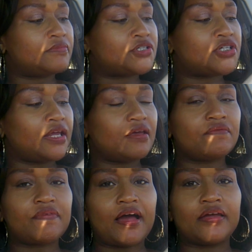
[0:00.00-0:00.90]
she
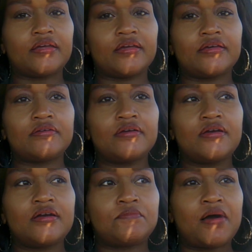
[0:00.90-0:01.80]
invited
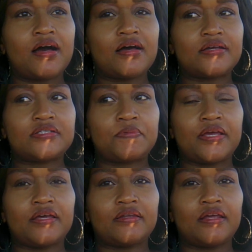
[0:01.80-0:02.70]
my
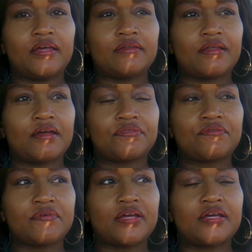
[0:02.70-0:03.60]
husband and like
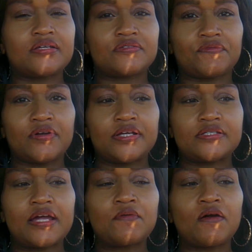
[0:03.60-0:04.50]
three of his friends.
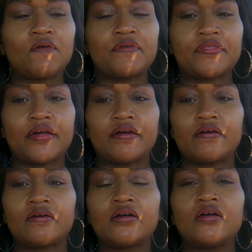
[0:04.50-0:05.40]
They were over
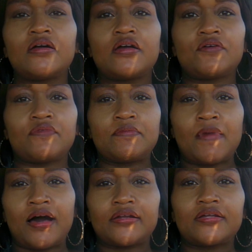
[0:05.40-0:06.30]
there
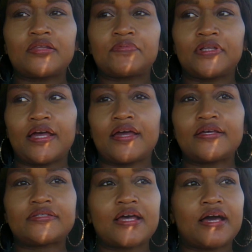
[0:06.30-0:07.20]
remodeling the
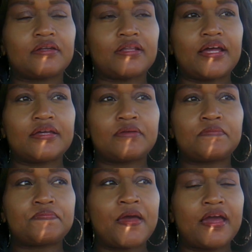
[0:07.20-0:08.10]
place, kind of like
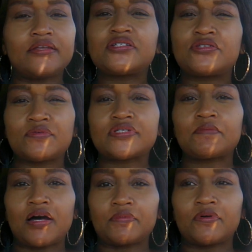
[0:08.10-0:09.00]
just doing some
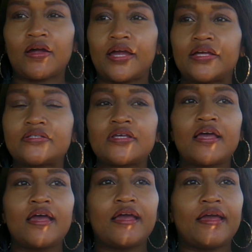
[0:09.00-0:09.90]
upgrades.
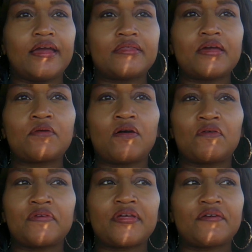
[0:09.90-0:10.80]
And they were
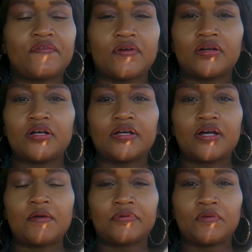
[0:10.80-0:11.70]
over there for a good
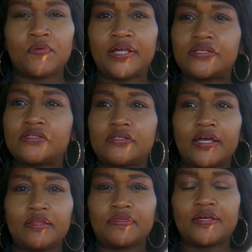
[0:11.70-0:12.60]
couple of weeks
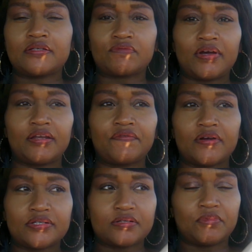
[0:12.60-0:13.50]
getting things ready for
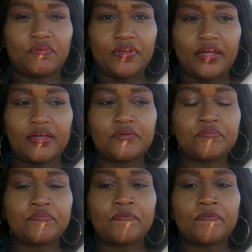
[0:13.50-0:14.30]
us to move in.